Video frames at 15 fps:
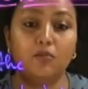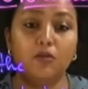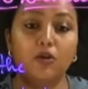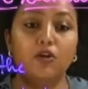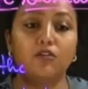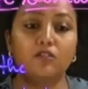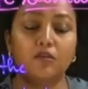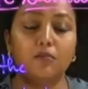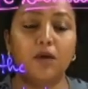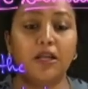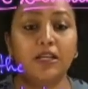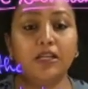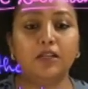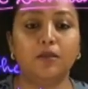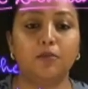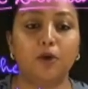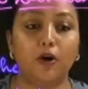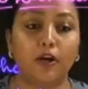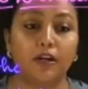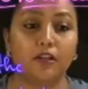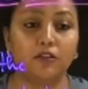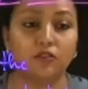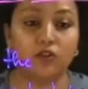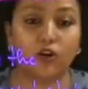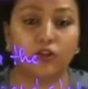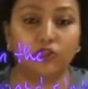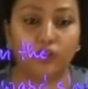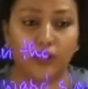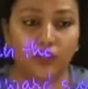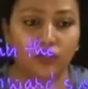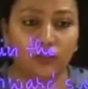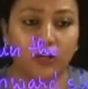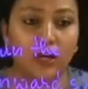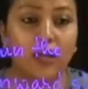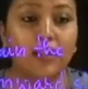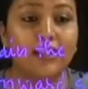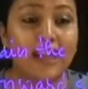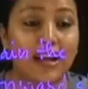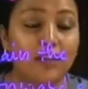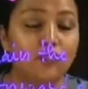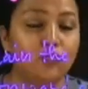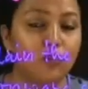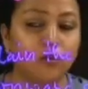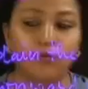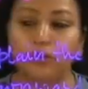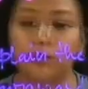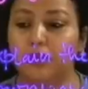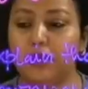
because the money in the pocket has not changed. That is what we